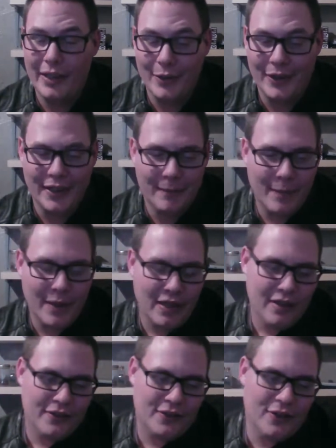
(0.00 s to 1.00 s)
Okay,
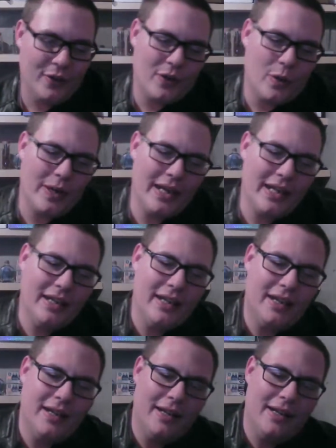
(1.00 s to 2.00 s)
so the Queen
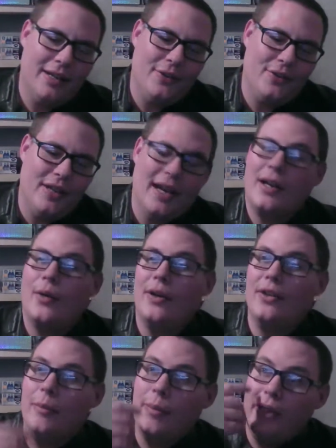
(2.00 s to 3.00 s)
is not
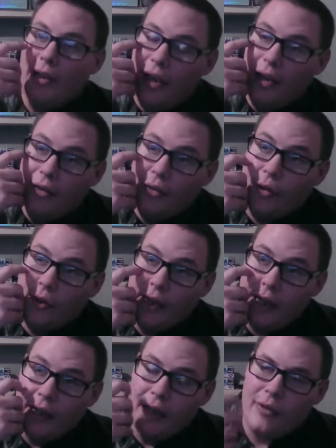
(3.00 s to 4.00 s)
going to be as
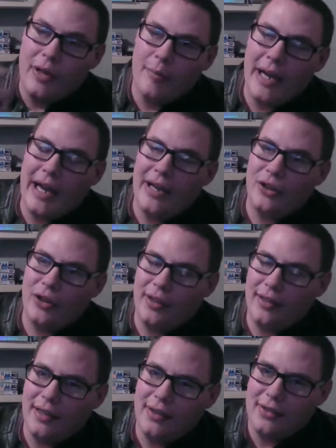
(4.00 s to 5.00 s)
creative and
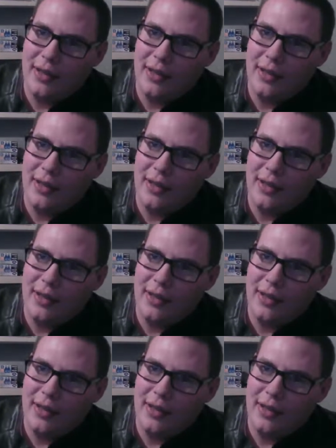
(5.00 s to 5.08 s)
passionate as